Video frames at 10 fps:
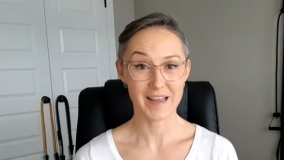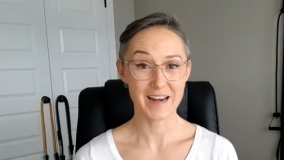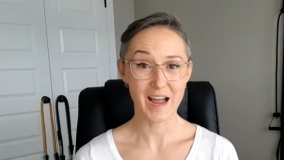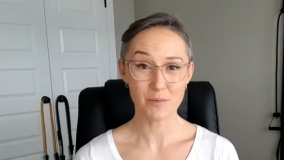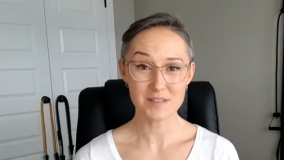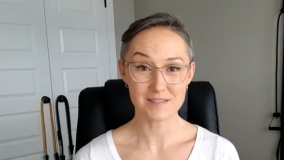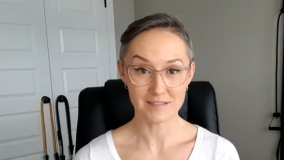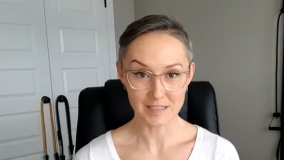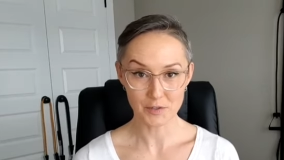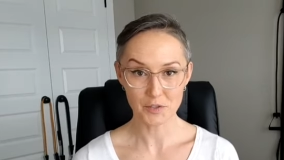and I was
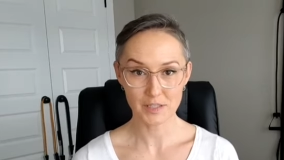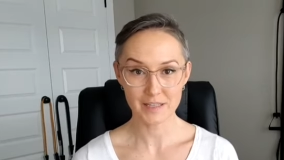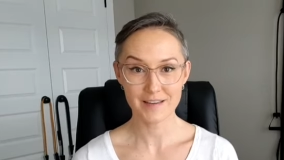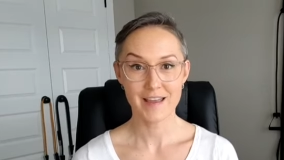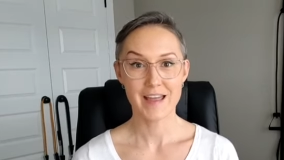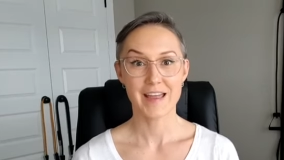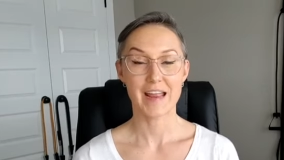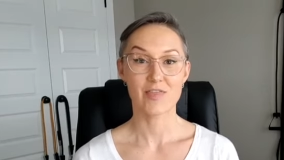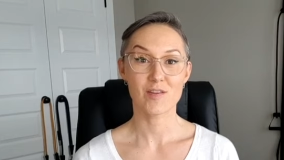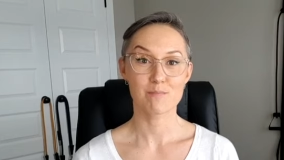literally
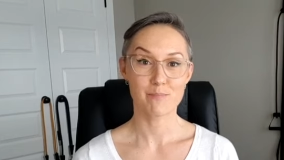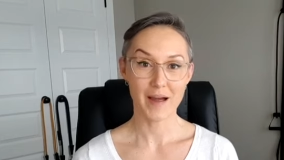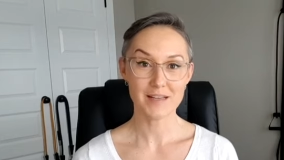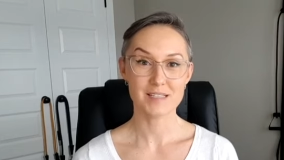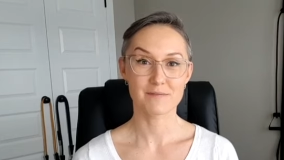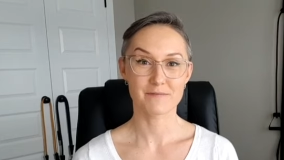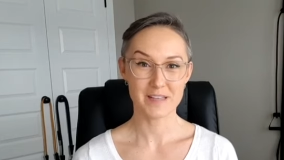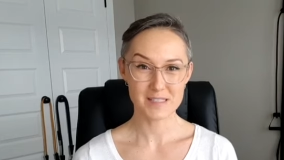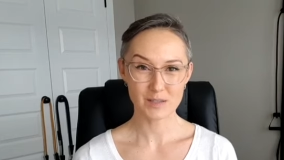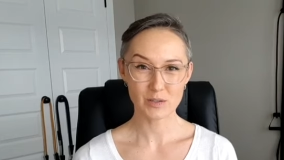in the best
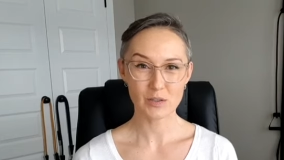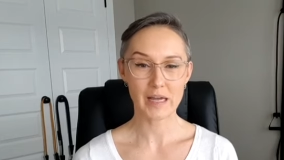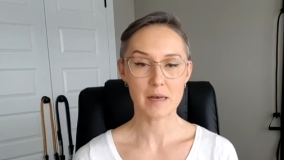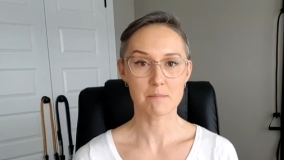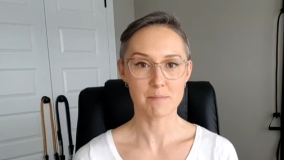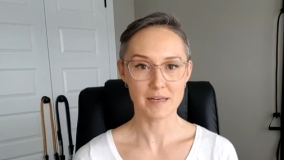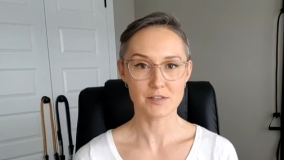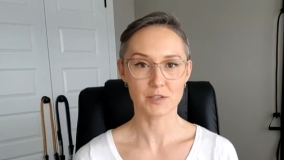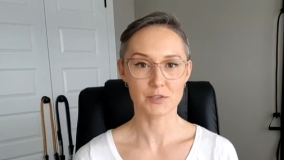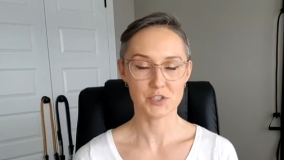physical and
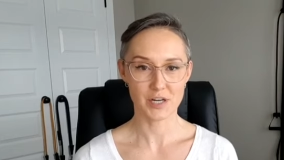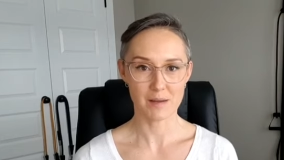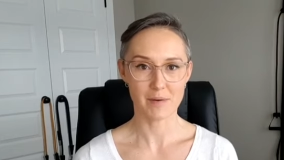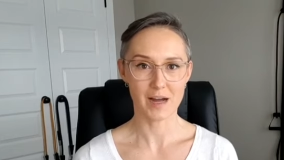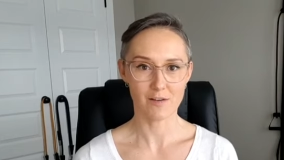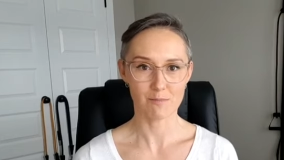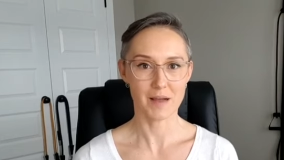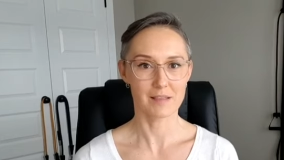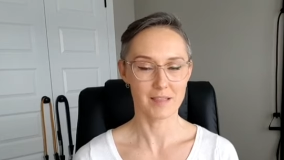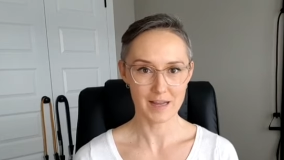mental shape of
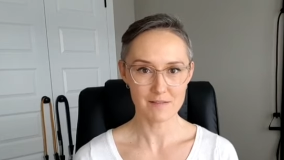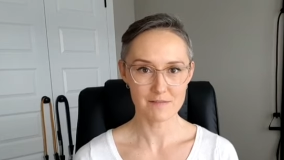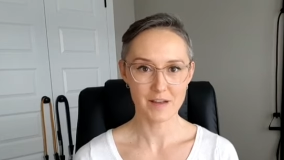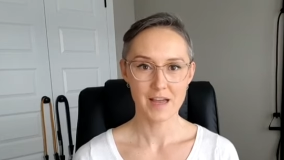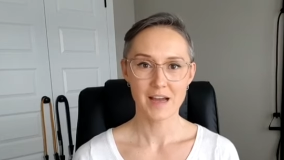my life.